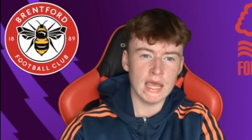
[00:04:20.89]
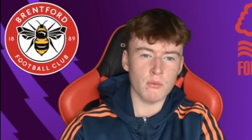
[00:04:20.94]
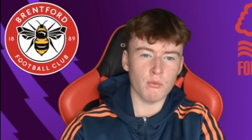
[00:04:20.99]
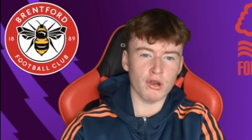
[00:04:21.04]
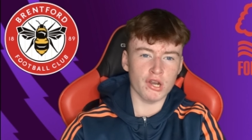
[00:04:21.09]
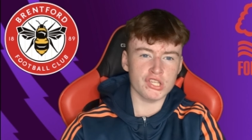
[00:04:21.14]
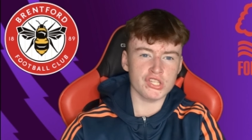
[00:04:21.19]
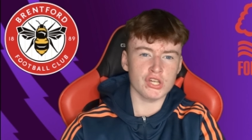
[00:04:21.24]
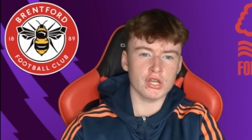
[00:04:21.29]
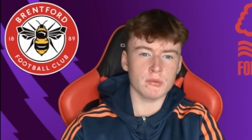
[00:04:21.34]
And
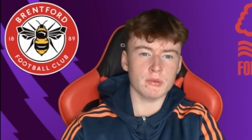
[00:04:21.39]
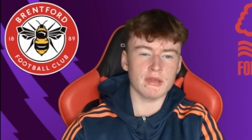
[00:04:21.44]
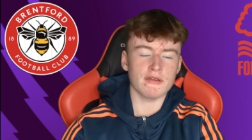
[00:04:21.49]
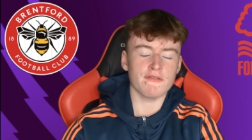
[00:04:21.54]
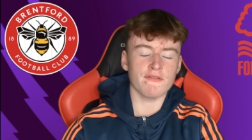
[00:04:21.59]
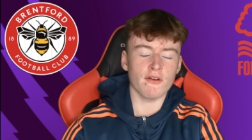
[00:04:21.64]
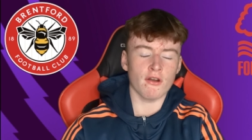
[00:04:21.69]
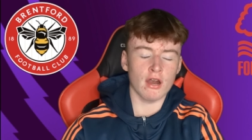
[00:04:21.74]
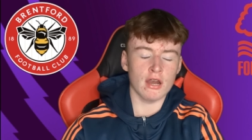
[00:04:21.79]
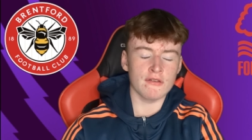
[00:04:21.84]
what is going to be
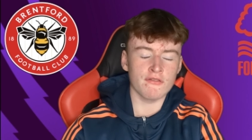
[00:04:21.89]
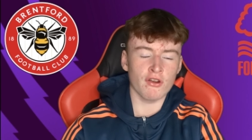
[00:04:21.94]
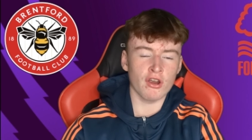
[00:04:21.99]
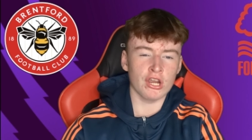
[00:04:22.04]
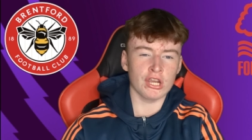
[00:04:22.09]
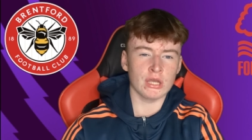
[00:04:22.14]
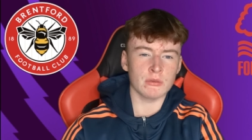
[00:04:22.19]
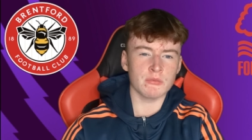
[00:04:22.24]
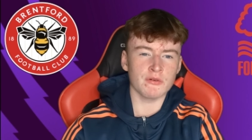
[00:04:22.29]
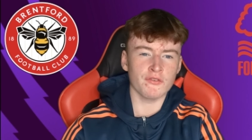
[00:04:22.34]
a very,
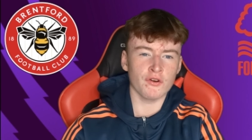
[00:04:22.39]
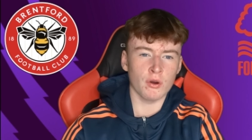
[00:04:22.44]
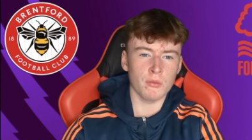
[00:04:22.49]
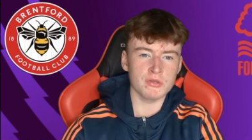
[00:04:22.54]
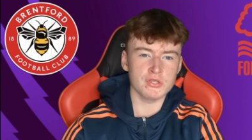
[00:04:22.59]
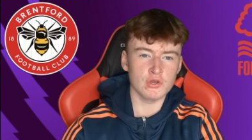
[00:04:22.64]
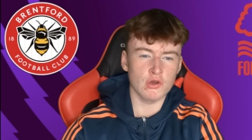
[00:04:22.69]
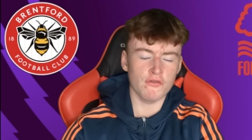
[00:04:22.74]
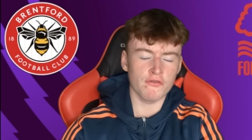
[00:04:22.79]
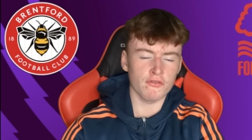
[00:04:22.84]
very good
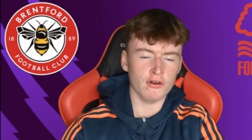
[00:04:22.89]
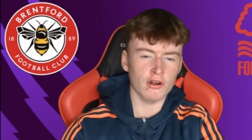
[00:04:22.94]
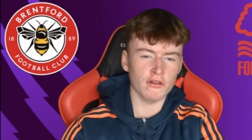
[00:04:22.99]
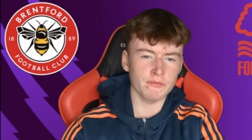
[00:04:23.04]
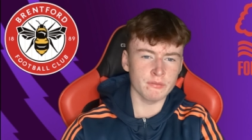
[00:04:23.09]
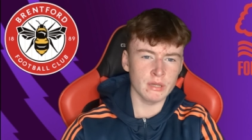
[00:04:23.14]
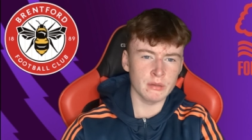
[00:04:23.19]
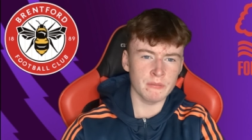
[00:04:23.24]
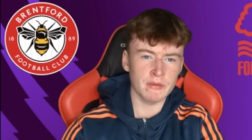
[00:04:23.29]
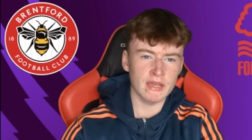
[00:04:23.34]
performance overall
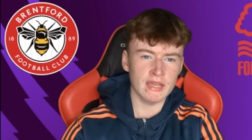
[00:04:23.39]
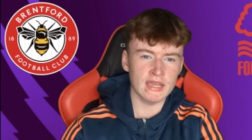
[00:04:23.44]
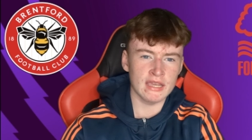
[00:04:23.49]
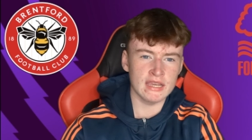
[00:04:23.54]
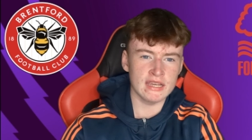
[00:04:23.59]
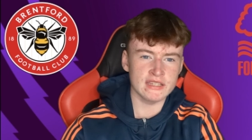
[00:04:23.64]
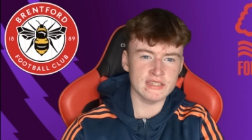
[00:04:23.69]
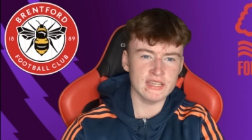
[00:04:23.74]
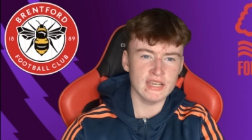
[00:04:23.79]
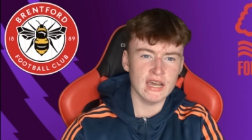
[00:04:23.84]
from the
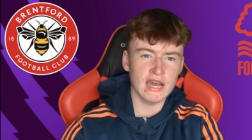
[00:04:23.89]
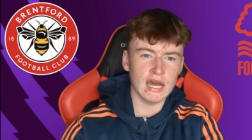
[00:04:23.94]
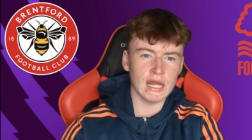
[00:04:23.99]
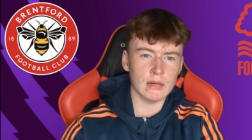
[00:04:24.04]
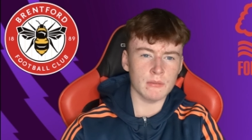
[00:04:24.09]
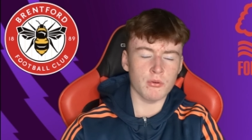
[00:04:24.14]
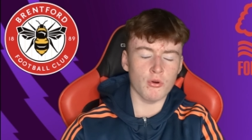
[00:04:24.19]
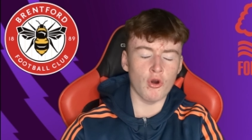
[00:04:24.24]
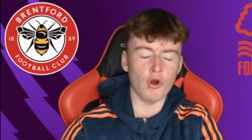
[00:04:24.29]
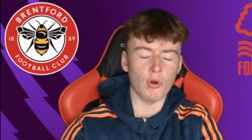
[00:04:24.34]
Bees,
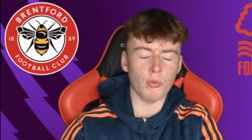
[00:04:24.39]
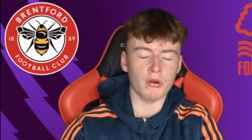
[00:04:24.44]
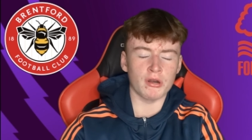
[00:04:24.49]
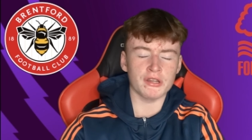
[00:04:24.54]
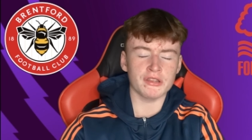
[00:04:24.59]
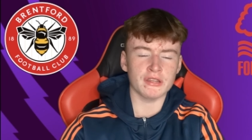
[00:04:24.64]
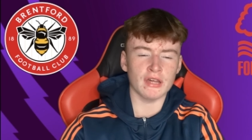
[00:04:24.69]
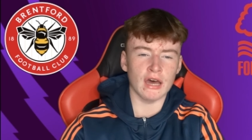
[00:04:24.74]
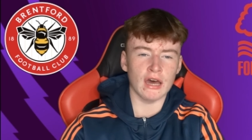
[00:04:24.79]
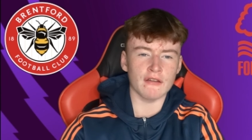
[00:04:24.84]
and a poor one
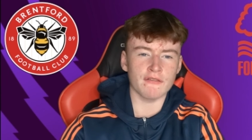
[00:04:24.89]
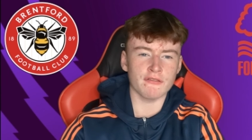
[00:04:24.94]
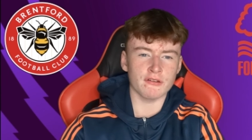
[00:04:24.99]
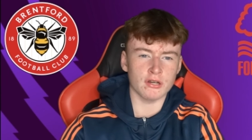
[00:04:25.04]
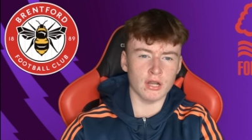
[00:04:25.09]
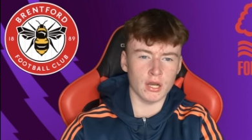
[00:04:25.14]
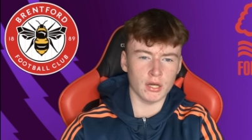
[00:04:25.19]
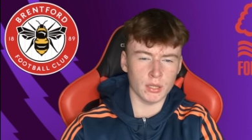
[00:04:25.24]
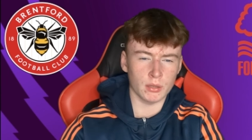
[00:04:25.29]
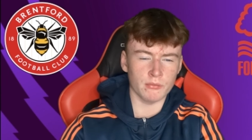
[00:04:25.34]
at that for
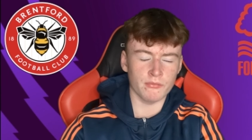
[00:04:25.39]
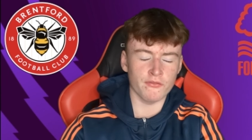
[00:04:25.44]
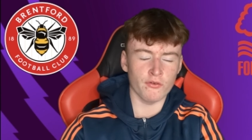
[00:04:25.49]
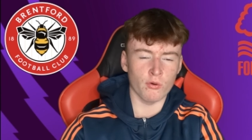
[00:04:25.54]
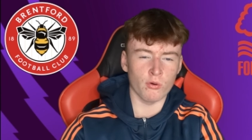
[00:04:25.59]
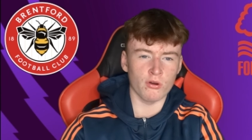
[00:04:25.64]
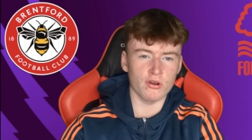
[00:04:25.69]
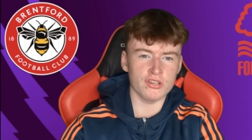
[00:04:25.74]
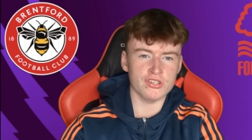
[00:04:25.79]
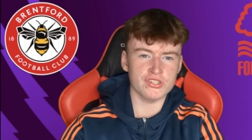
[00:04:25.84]
Nottingham
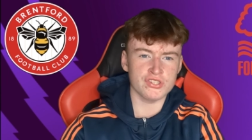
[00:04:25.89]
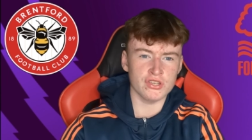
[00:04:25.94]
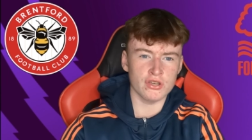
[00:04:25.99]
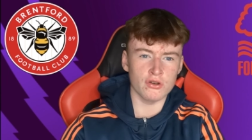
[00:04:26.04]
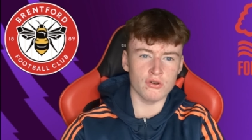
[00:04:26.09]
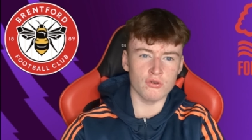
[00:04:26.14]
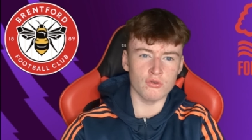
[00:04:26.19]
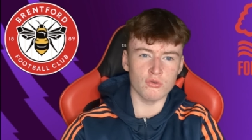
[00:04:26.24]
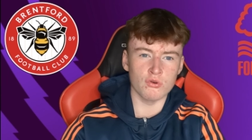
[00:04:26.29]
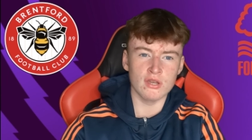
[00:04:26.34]
Forest.
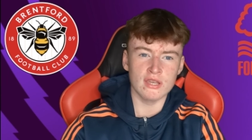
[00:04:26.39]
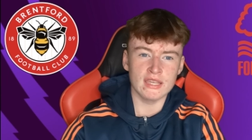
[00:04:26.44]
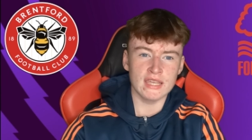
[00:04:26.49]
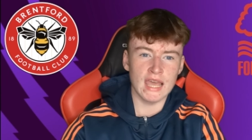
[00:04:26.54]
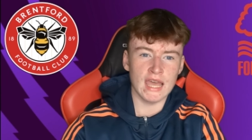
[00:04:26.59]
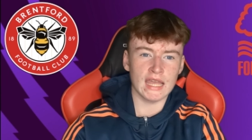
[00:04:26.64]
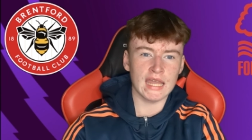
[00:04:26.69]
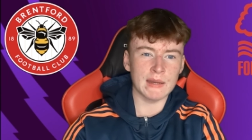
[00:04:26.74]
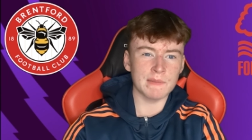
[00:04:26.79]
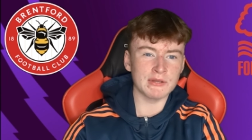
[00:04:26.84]
So,
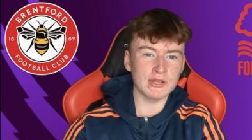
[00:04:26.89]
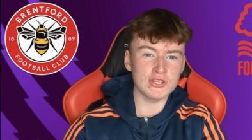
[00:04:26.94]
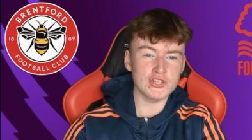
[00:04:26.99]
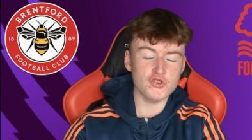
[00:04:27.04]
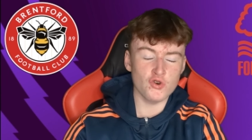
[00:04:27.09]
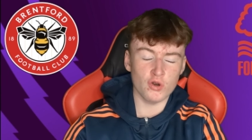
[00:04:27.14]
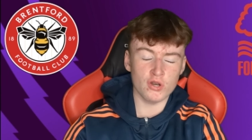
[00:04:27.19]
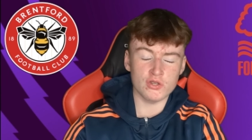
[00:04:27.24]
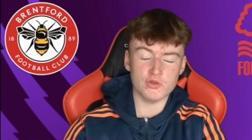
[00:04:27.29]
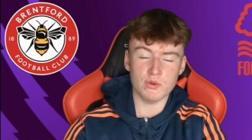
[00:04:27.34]
yeah, keeping it
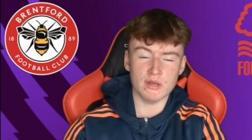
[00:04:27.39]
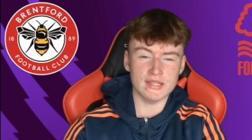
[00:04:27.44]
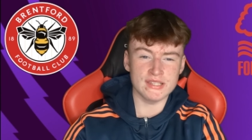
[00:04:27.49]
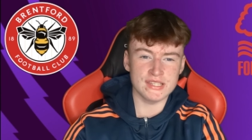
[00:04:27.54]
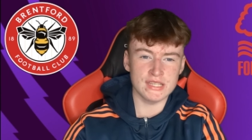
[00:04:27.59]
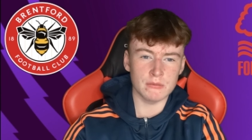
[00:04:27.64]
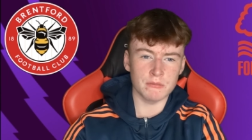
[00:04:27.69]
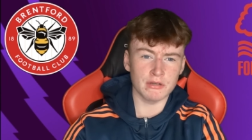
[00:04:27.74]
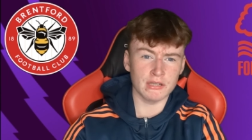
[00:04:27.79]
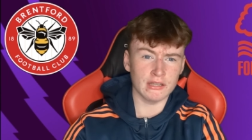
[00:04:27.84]
short and sweet
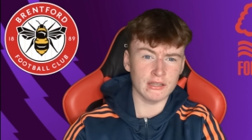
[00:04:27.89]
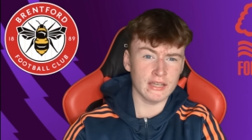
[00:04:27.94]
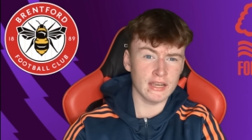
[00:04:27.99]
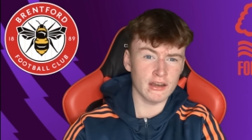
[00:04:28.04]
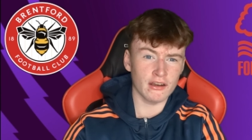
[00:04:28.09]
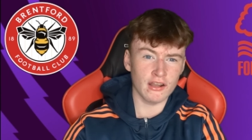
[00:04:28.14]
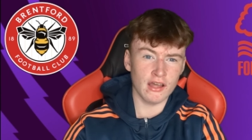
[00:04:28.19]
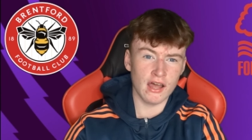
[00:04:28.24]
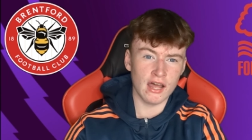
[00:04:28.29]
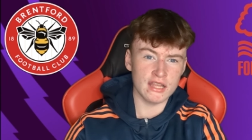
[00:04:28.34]
and simple
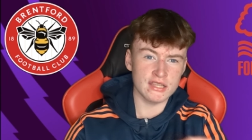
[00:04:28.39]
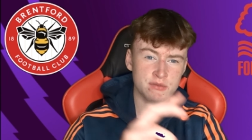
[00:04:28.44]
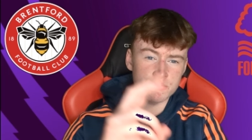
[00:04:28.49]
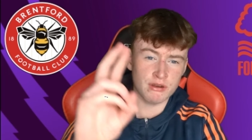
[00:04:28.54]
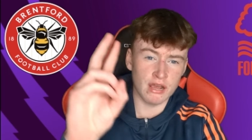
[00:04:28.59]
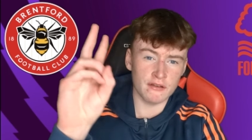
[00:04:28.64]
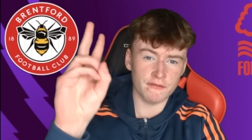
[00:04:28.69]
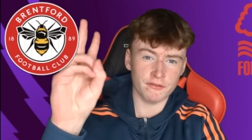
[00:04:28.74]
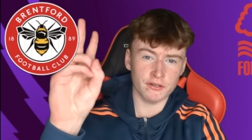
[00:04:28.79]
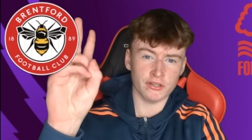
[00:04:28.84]
here, lads.
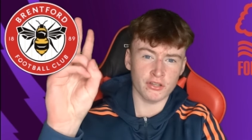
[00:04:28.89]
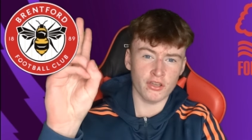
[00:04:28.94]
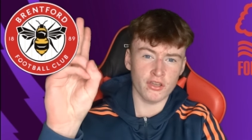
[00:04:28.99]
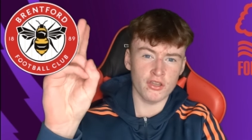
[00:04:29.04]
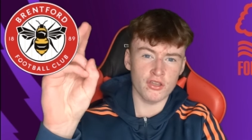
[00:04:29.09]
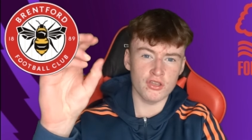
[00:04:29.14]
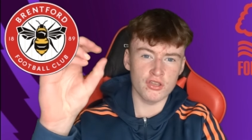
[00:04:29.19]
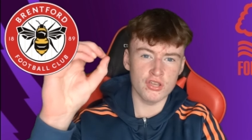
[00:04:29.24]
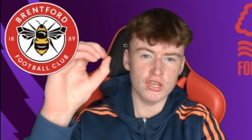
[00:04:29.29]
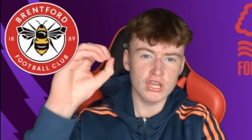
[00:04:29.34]
Brentford
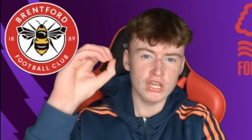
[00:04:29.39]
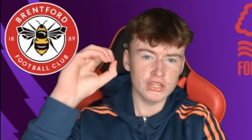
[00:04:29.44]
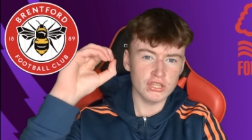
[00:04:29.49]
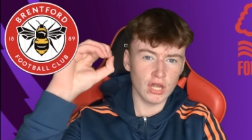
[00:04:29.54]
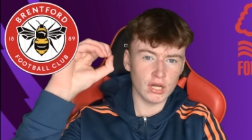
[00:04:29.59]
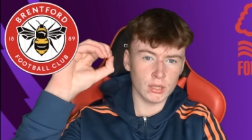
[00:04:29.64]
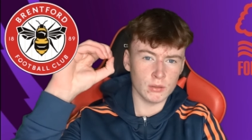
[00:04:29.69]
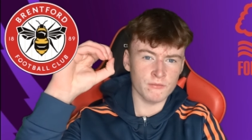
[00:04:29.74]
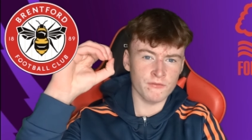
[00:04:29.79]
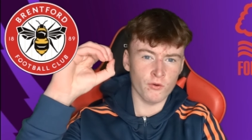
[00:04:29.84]
2,
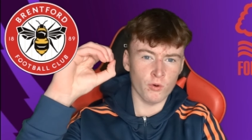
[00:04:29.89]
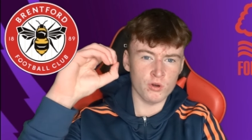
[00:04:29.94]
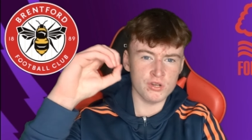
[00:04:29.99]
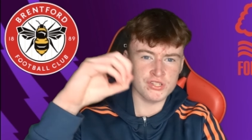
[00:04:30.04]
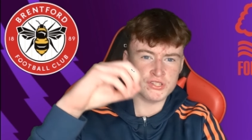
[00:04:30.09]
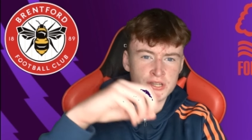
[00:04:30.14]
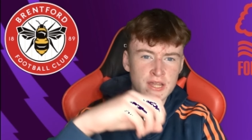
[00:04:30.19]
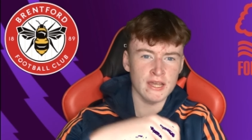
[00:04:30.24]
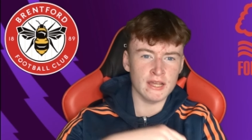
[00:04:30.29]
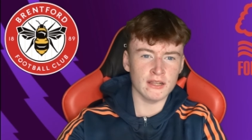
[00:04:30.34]
Nottingham
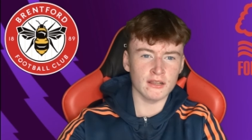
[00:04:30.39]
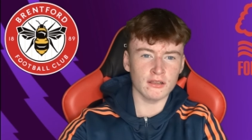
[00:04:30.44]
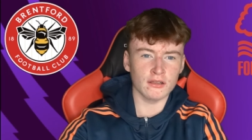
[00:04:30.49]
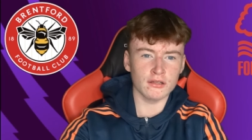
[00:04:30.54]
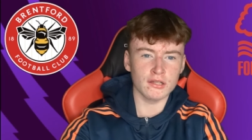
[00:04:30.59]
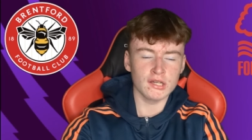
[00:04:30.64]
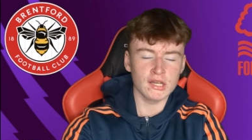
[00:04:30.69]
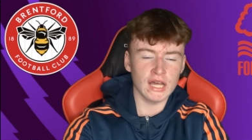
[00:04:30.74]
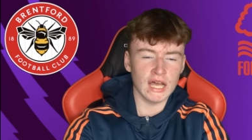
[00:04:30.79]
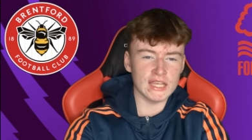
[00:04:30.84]
Forest nil.